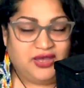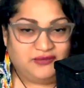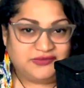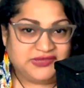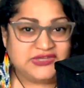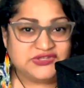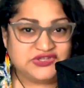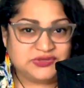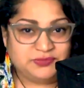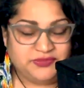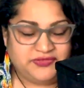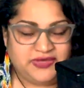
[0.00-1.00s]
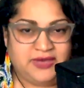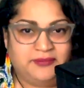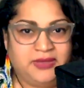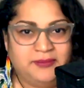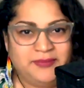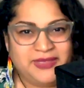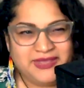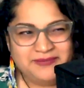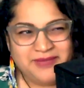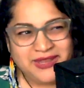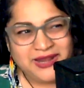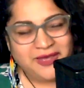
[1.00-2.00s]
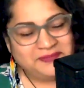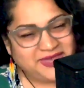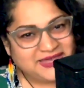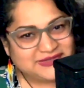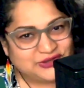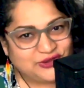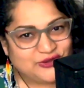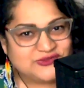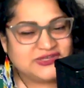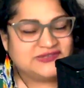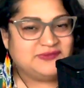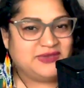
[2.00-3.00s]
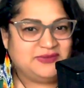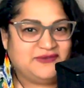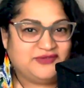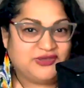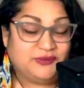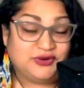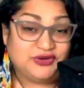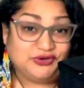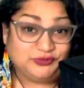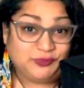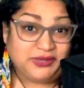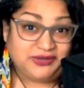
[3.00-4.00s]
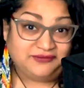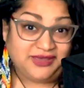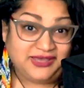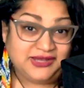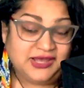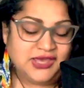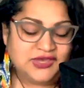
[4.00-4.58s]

relationship with them, but it may not be as close as maybe if they were your twin, right?